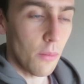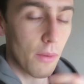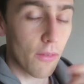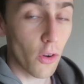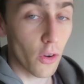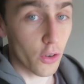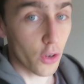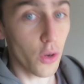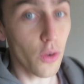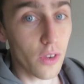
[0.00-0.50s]
we've
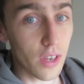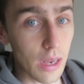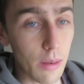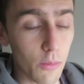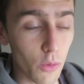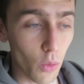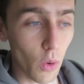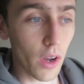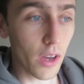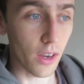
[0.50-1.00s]
got two
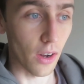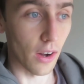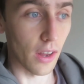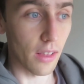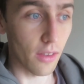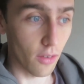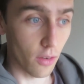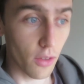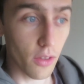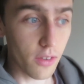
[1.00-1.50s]
teams working on it,
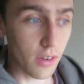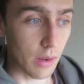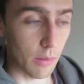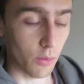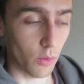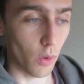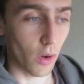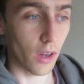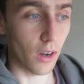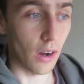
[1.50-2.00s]
another
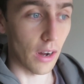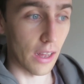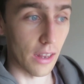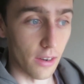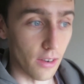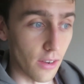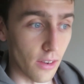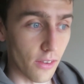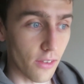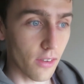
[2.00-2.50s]
team's working on it, and
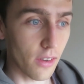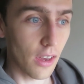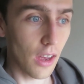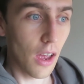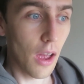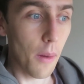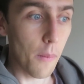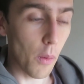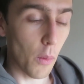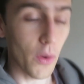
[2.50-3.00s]
us.
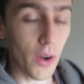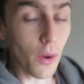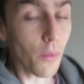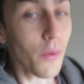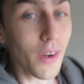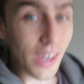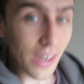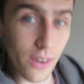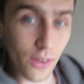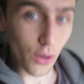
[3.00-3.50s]
But we don't
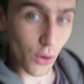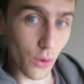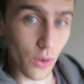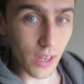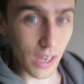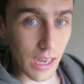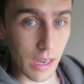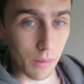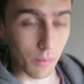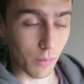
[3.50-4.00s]
need two
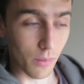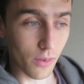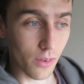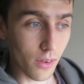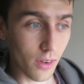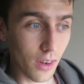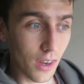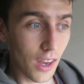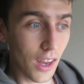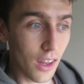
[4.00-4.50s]

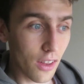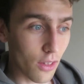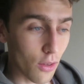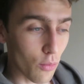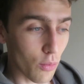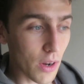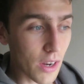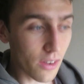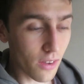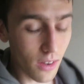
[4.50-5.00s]
teams. The
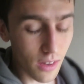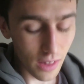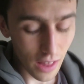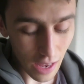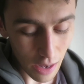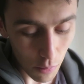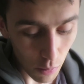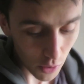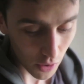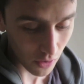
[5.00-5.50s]
reason
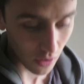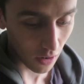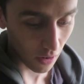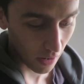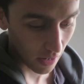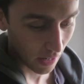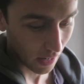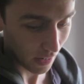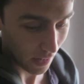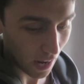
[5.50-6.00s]
they were
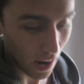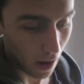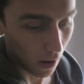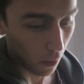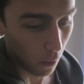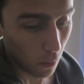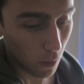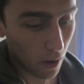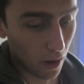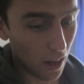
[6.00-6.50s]
starting it
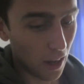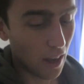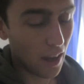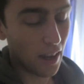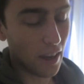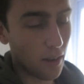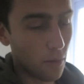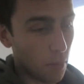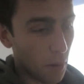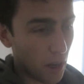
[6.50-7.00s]
now
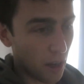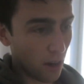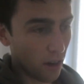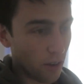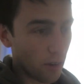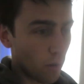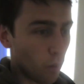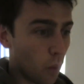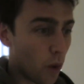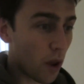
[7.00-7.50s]
is
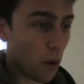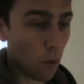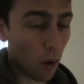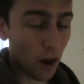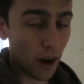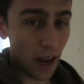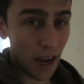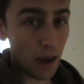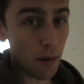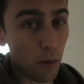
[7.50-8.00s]
because we
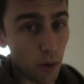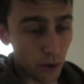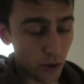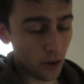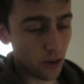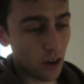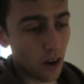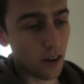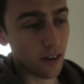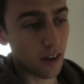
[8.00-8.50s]
weren't able to
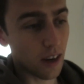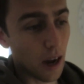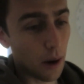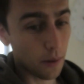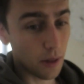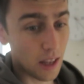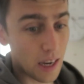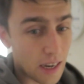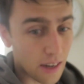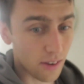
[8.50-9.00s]
start it now,
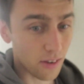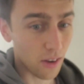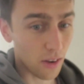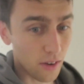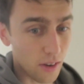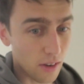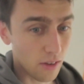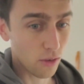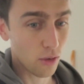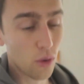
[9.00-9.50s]
and they need to
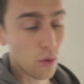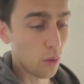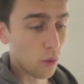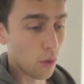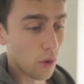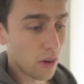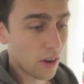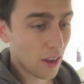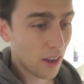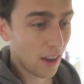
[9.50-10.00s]
start it
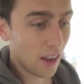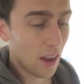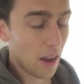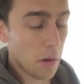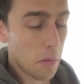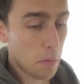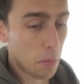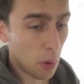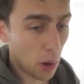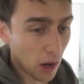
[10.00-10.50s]
soon.
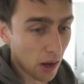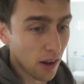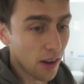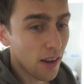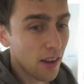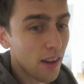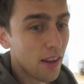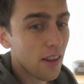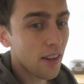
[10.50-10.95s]
But